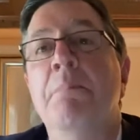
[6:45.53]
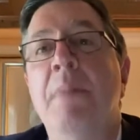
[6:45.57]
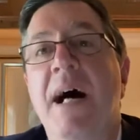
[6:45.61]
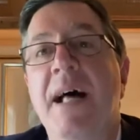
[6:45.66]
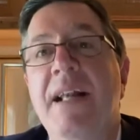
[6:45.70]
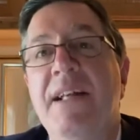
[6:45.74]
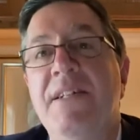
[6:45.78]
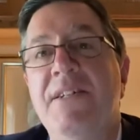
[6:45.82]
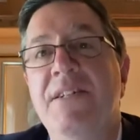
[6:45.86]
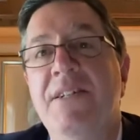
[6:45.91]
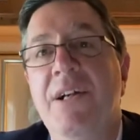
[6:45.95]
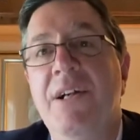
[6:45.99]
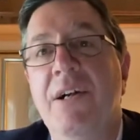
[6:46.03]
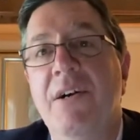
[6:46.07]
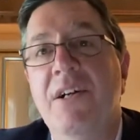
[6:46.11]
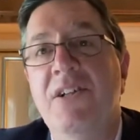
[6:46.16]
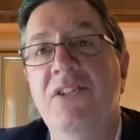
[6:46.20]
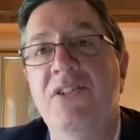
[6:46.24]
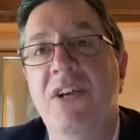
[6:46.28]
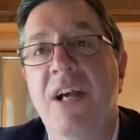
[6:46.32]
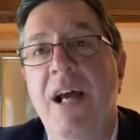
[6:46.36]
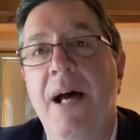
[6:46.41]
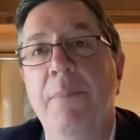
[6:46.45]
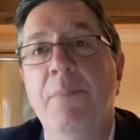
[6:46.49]
monastery
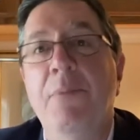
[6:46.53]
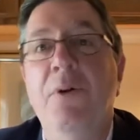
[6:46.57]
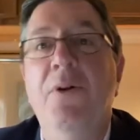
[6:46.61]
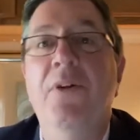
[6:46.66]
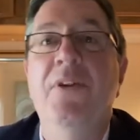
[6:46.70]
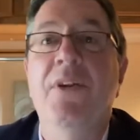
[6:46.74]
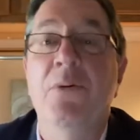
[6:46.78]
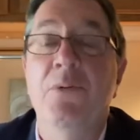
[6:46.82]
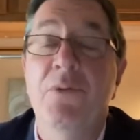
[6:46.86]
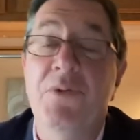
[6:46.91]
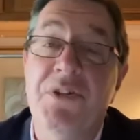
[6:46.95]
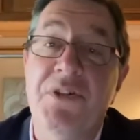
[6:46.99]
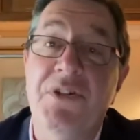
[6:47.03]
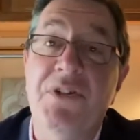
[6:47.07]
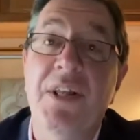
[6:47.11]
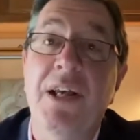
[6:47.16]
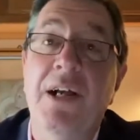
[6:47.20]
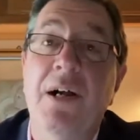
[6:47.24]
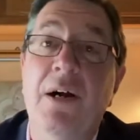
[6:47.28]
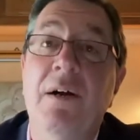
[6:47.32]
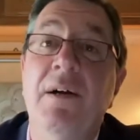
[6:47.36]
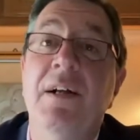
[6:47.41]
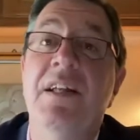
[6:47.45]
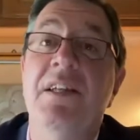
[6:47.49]
chapel that was
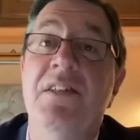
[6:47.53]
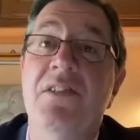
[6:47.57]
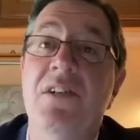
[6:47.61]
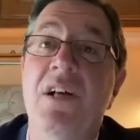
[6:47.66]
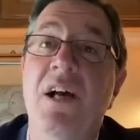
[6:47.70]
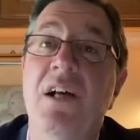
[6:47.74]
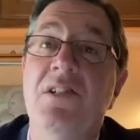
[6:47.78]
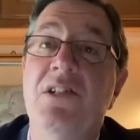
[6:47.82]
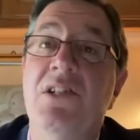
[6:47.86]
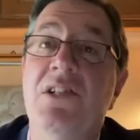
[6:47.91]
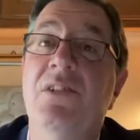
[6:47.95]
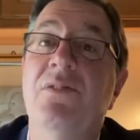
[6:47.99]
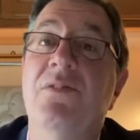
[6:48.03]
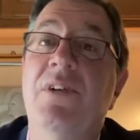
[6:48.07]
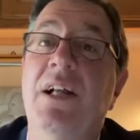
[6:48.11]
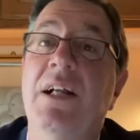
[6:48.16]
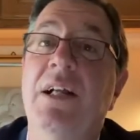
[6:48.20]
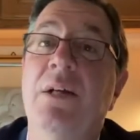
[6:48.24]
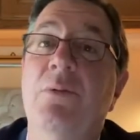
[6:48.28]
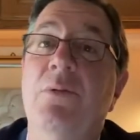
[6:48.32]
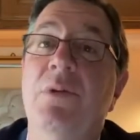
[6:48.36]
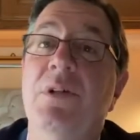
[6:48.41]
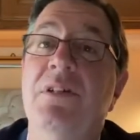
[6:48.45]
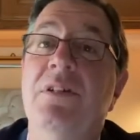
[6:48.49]
there in San
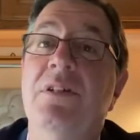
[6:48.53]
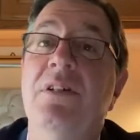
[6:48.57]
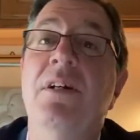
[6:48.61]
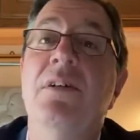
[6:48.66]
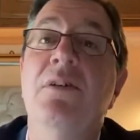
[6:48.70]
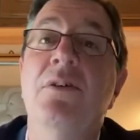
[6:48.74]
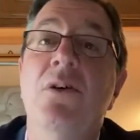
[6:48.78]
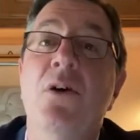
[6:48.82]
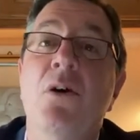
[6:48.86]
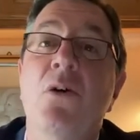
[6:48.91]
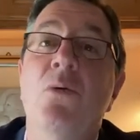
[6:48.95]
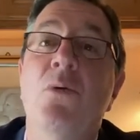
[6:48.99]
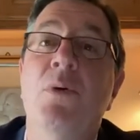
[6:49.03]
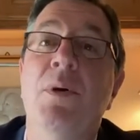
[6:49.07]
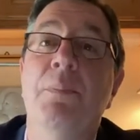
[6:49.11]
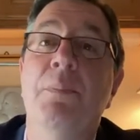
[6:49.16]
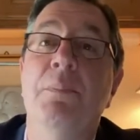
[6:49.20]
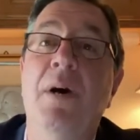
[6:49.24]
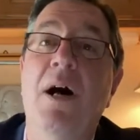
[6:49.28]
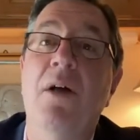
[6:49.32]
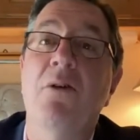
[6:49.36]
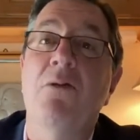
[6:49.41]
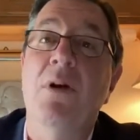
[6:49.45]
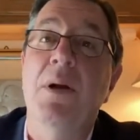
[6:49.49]
Giovanni Rotondo when
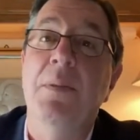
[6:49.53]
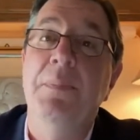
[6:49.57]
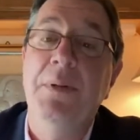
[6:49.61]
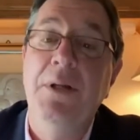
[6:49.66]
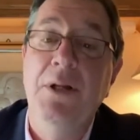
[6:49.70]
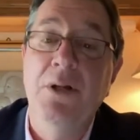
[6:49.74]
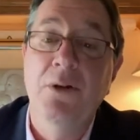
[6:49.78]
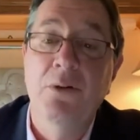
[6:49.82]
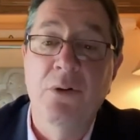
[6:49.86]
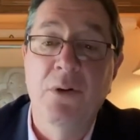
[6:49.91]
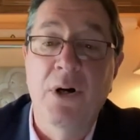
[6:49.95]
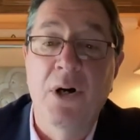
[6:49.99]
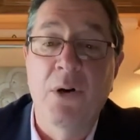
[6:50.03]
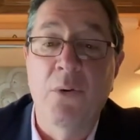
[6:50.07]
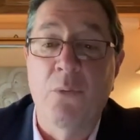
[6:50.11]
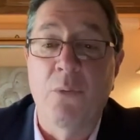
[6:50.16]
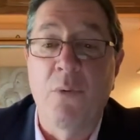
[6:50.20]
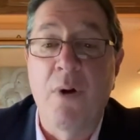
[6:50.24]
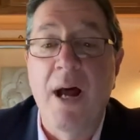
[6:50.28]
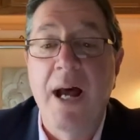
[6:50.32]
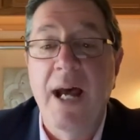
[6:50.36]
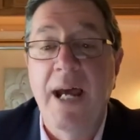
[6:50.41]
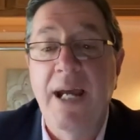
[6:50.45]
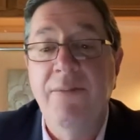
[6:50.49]
Padre Pio
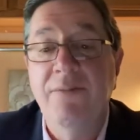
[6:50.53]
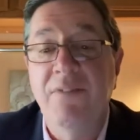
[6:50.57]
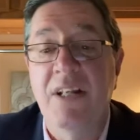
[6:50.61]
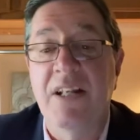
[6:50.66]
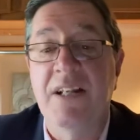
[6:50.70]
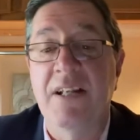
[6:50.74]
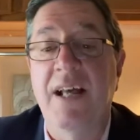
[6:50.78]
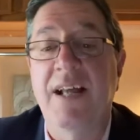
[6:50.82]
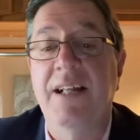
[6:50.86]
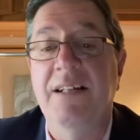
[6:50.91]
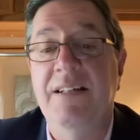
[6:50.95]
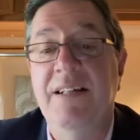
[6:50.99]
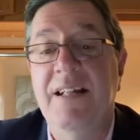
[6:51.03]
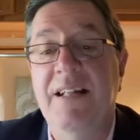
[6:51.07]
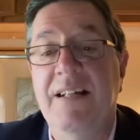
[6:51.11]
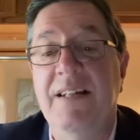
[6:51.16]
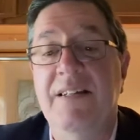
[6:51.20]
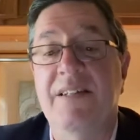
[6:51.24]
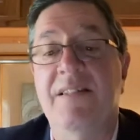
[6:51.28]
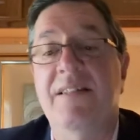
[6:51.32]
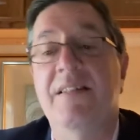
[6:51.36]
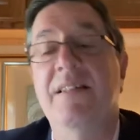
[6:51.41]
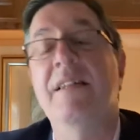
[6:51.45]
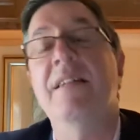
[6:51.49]
arrived in
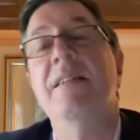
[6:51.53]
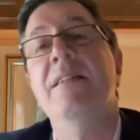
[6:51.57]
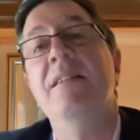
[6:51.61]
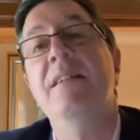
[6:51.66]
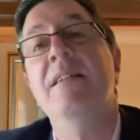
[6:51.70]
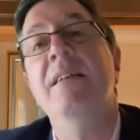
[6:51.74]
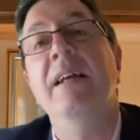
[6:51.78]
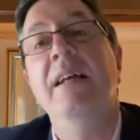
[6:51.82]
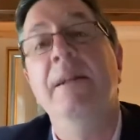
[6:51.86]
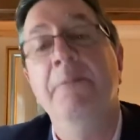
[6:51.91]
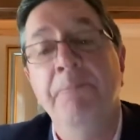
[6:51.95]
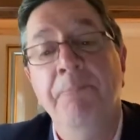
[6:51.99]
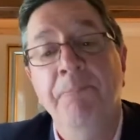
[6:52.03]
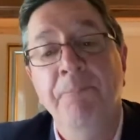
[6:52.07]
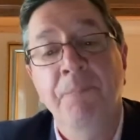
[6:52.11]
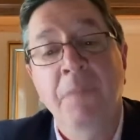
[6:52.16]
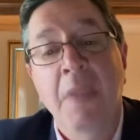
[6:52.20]
1916.